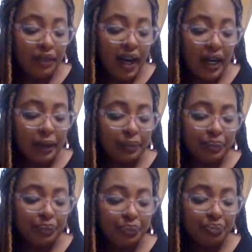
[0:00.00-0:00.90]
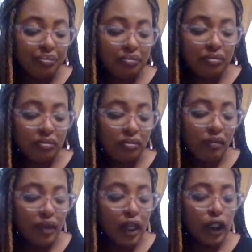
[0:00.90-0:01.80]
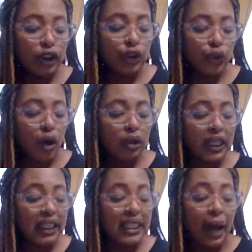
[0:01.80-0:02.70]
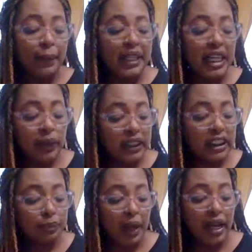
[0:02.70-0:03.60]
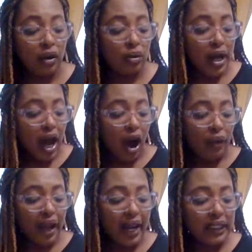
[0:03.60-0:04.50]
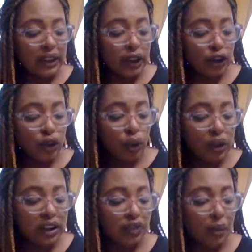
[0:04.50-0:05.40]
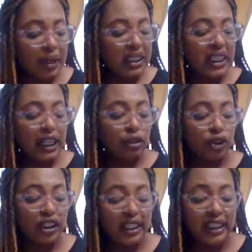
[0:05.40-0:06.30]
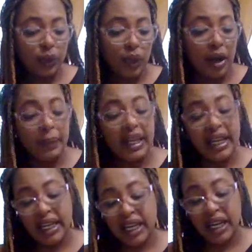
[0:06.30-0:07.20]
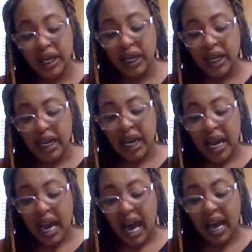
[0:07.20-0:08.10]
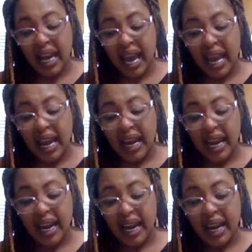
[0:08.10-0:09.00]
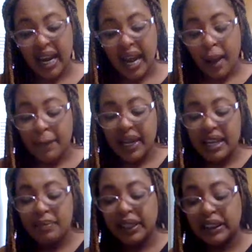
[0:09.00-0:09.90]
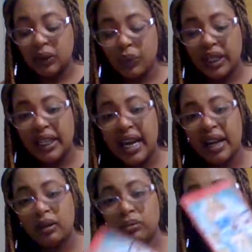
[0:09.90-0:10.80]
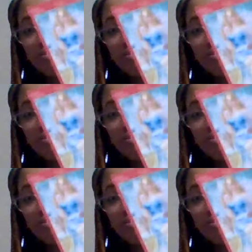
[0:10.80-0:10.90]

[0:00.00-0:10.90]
um controlling, domineering spell. Okay, to control this feminine energy is what I'm getting here. Okay, but he messing with a damn